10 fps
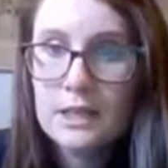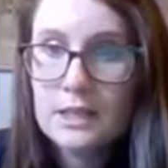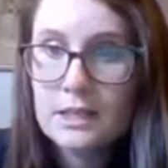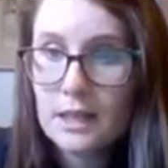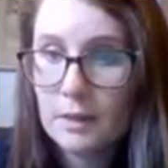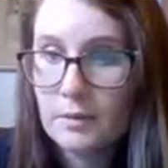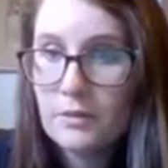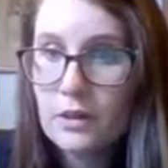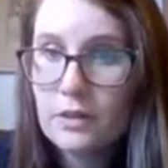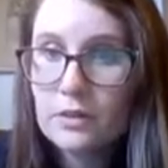Some of
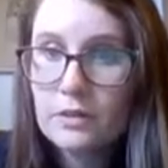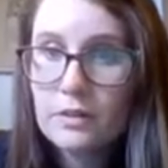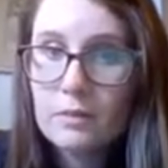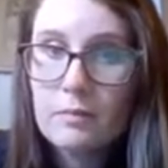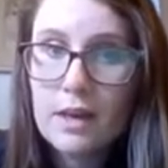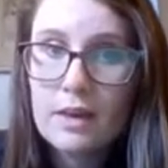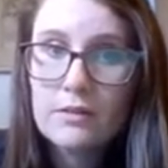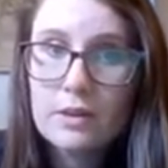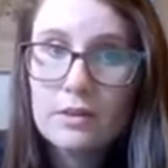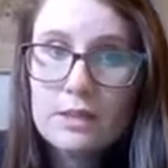you may have
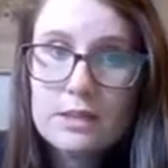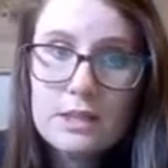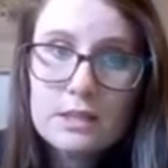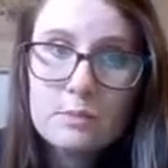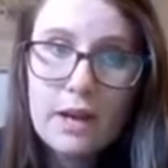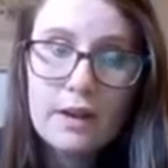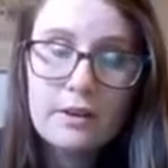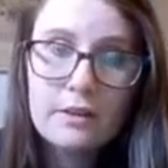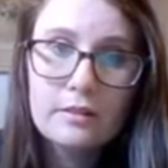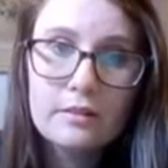noticed this
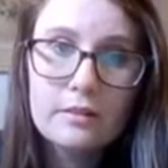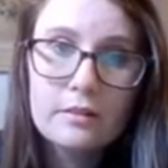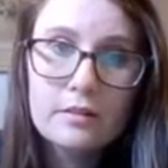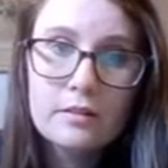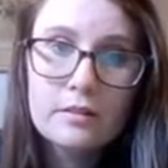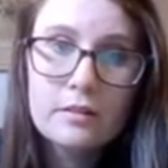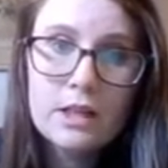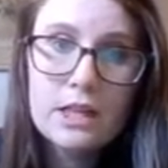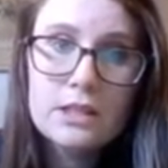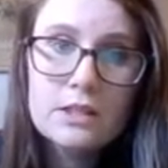pattern.
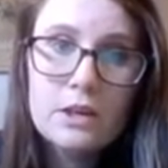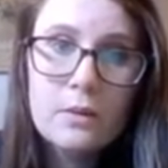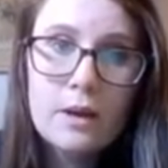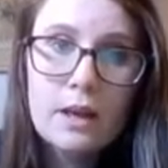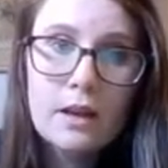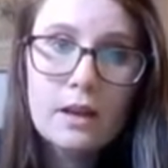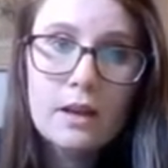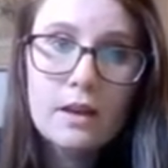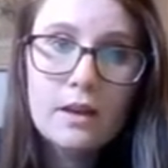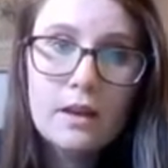It's going
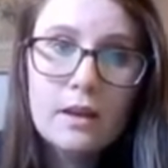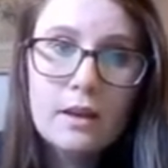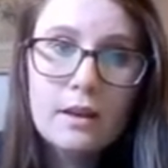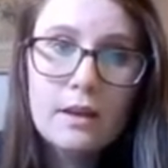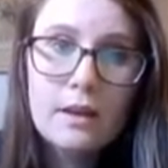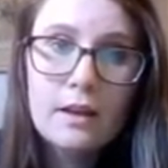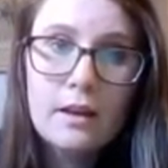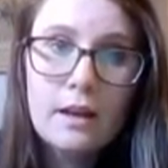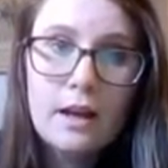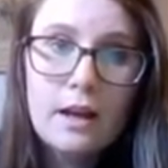
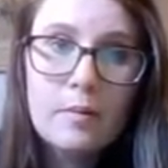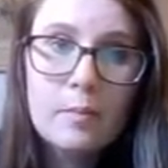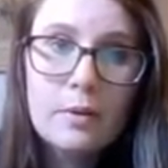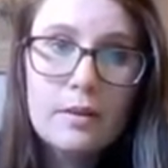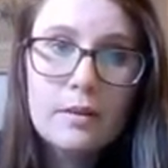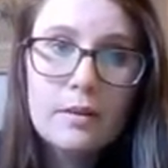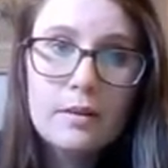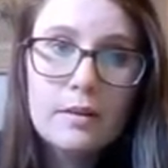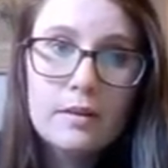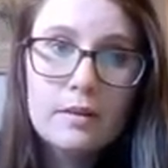up
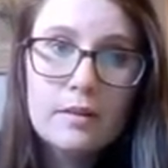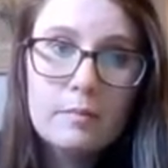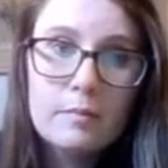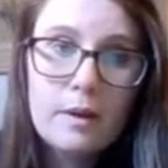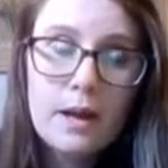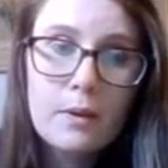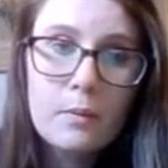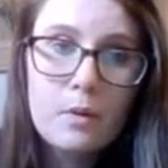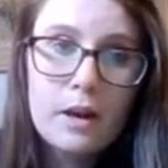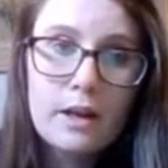by
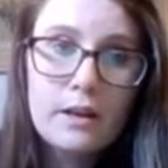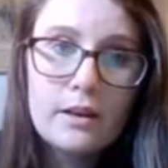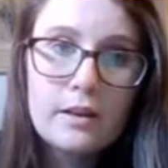1.